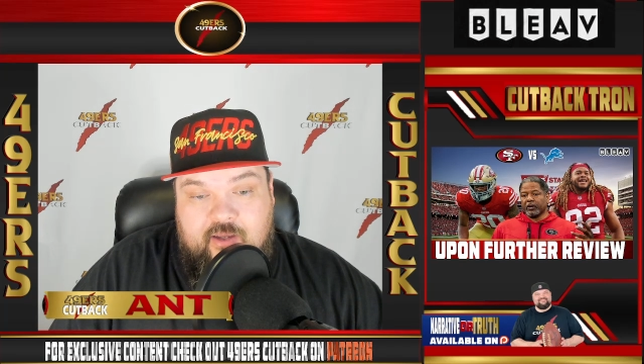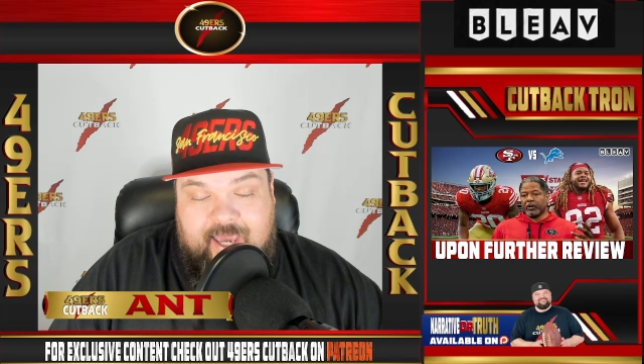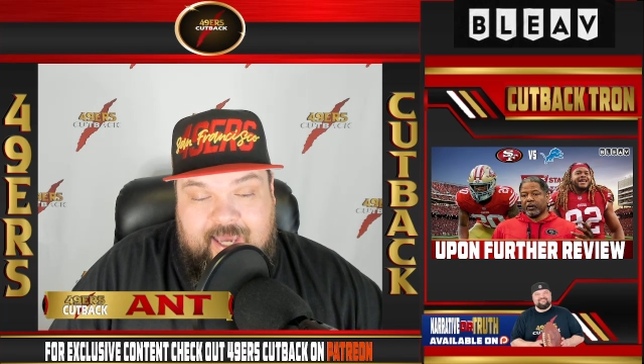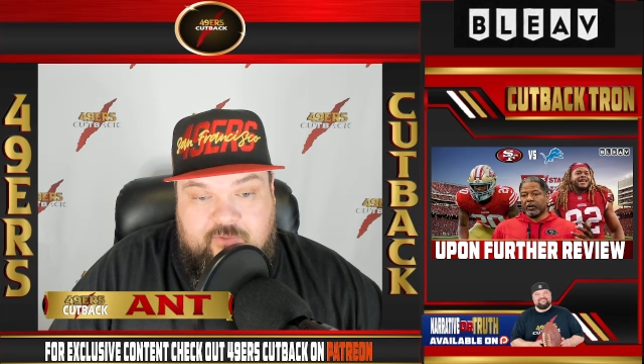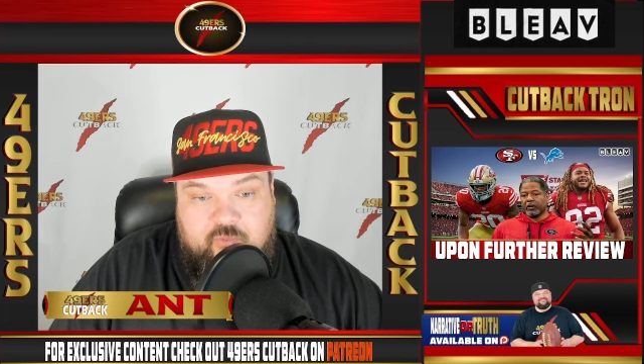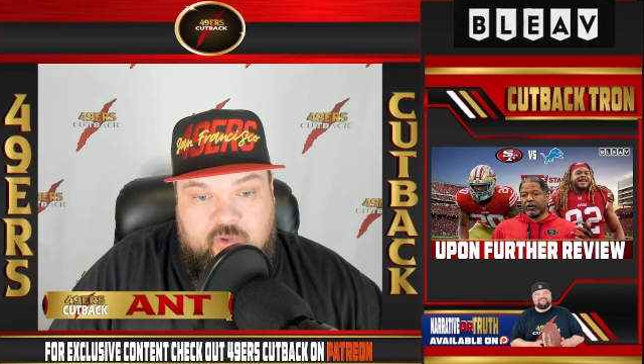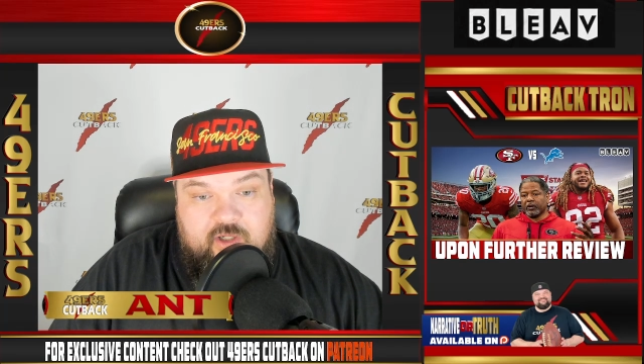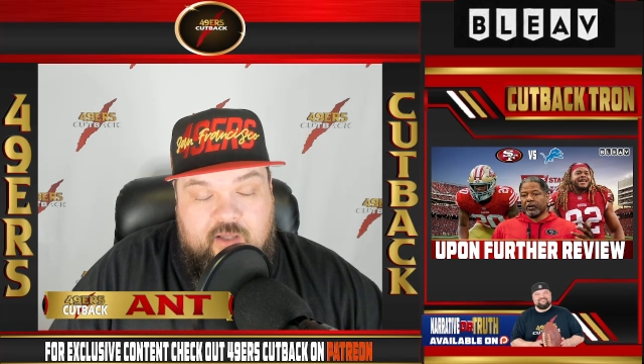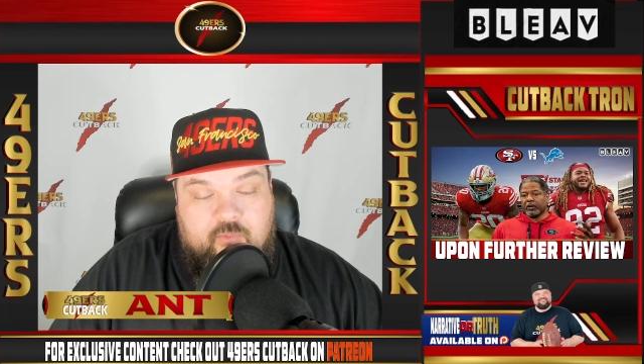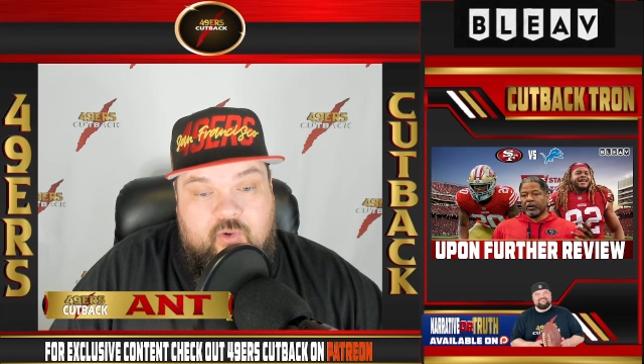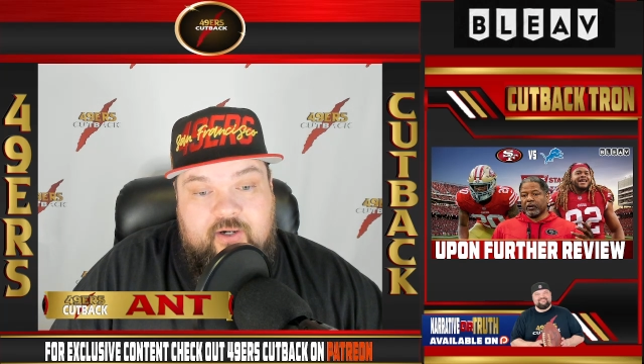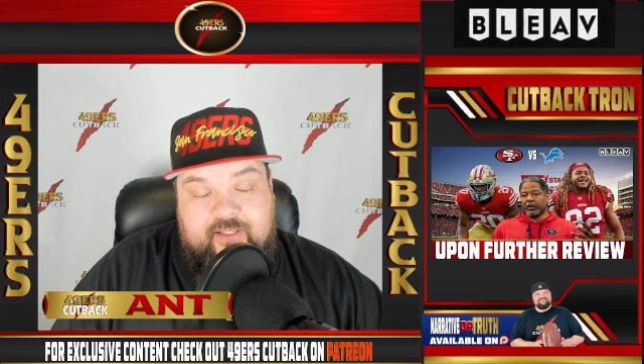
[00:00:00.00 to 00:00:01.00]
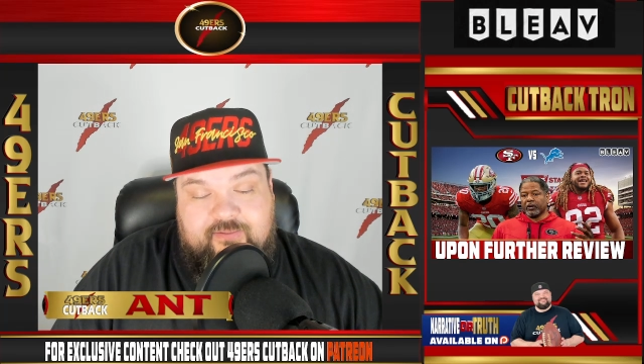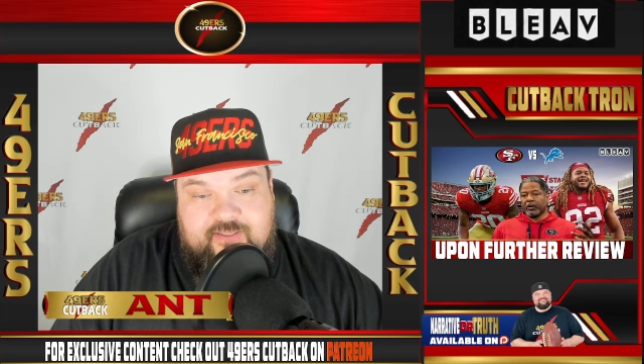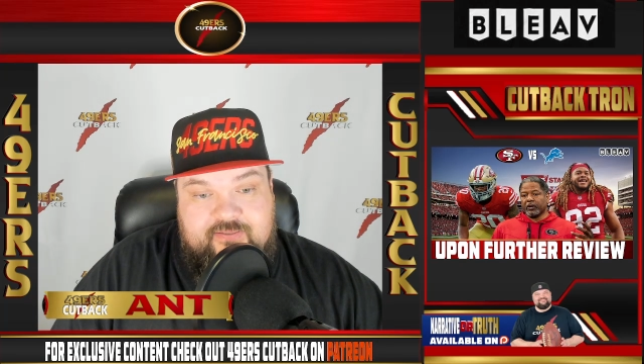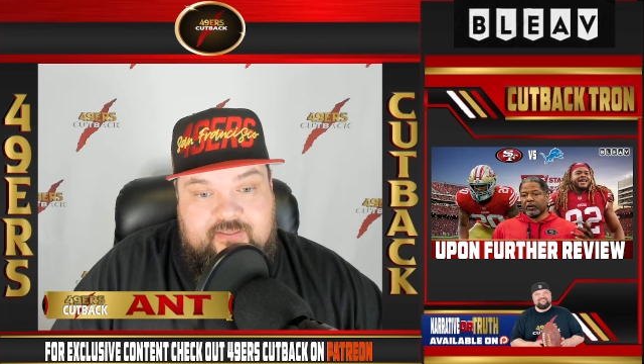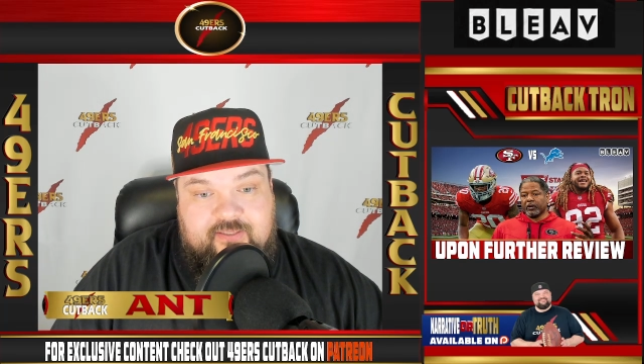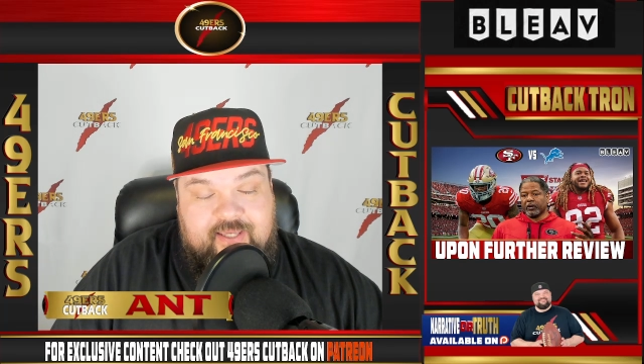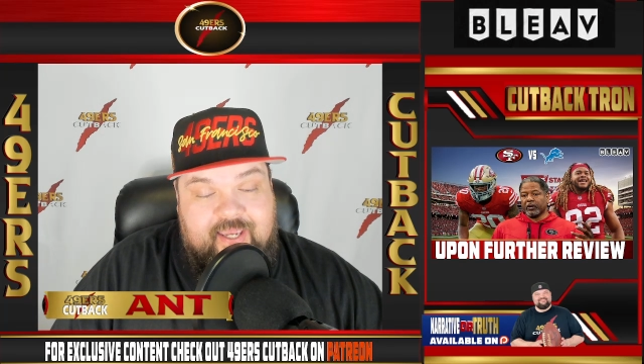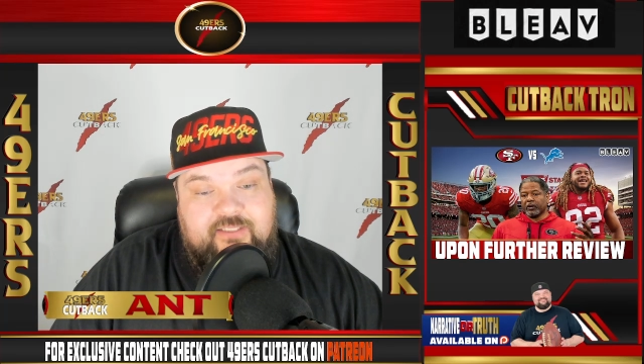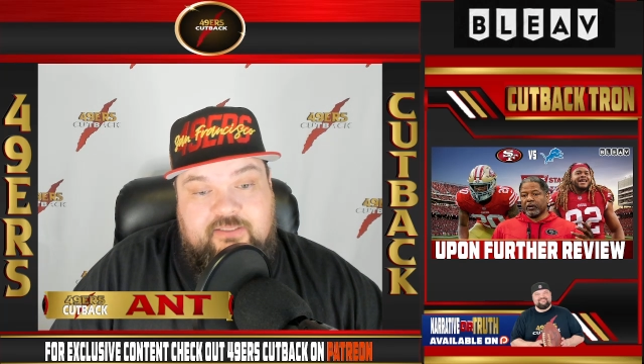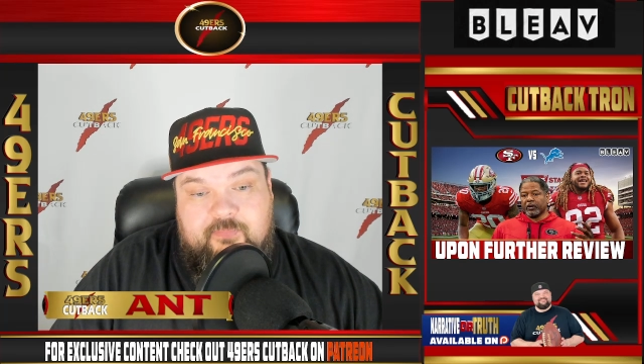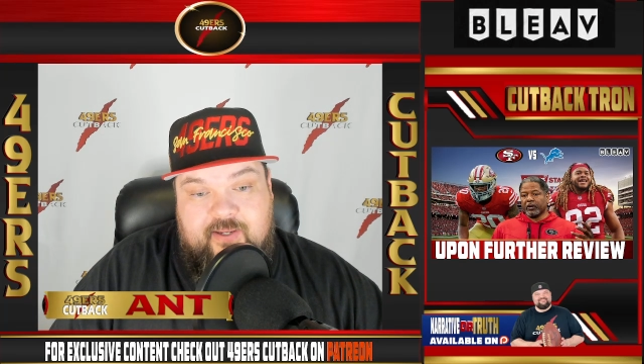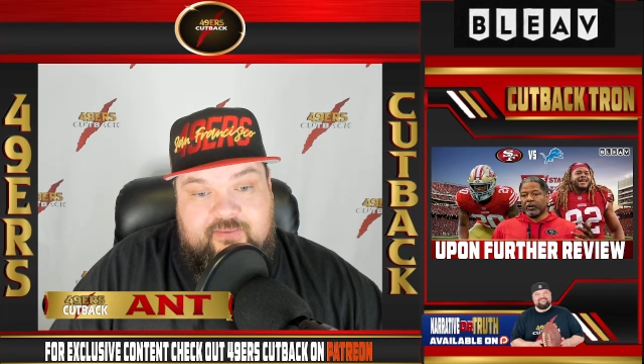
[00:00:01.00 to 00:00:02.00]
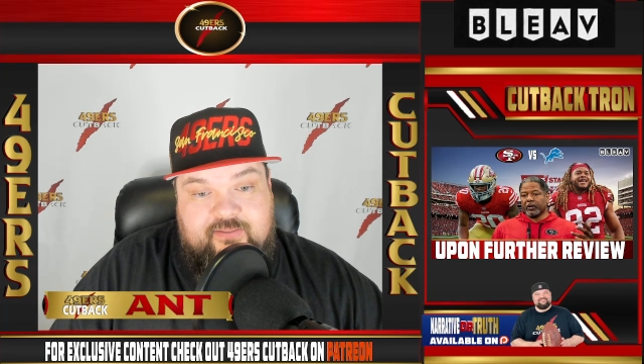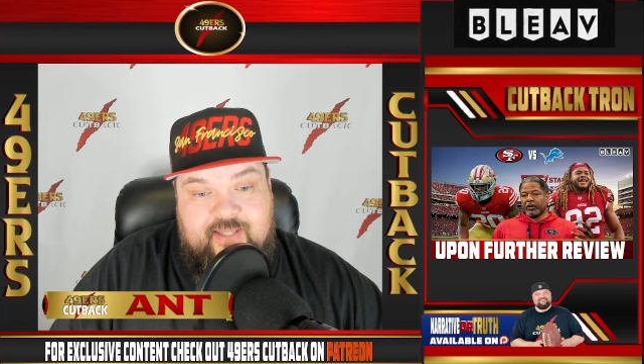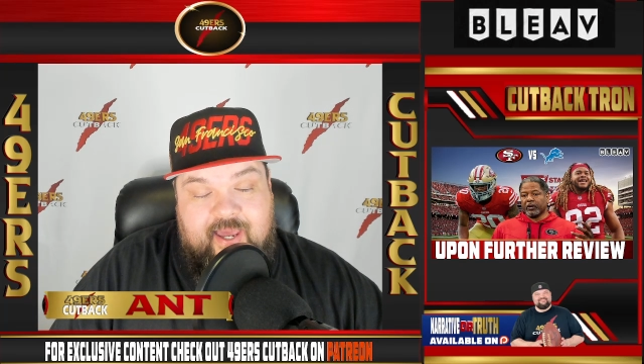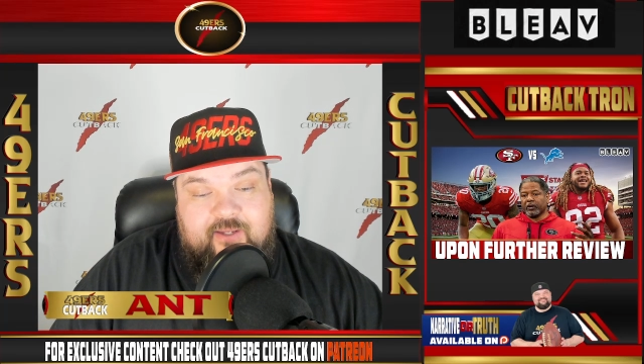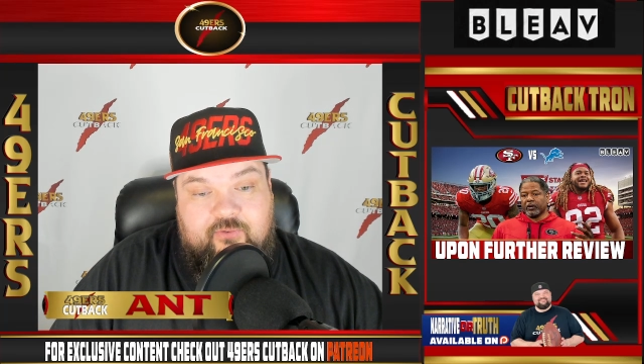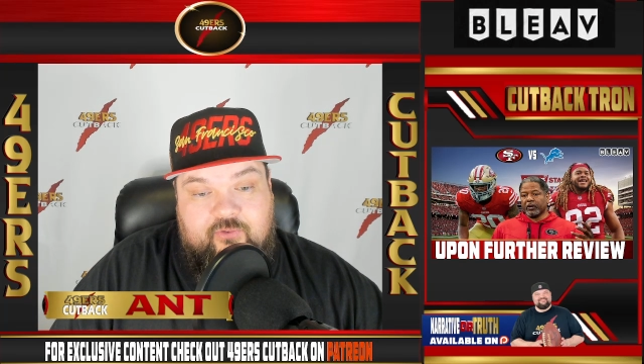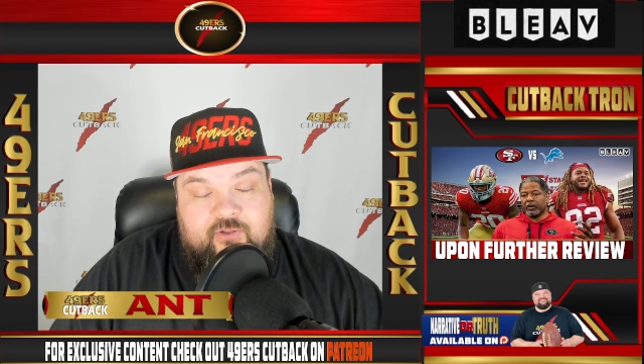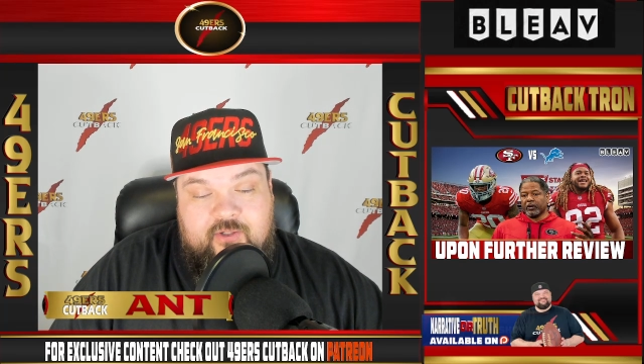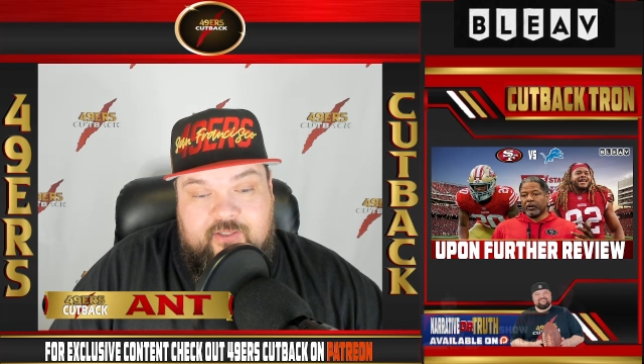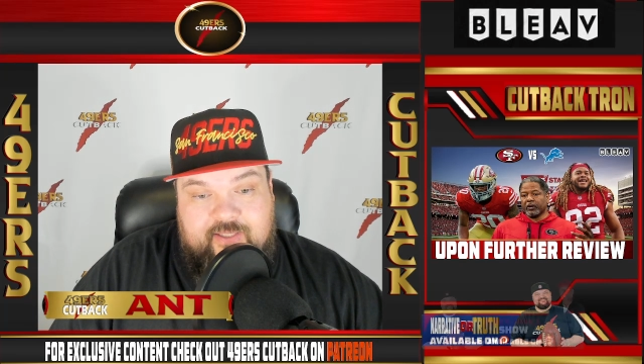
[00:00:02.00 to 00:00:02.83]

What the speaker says: had one-on-one and disengaged and made the tackle,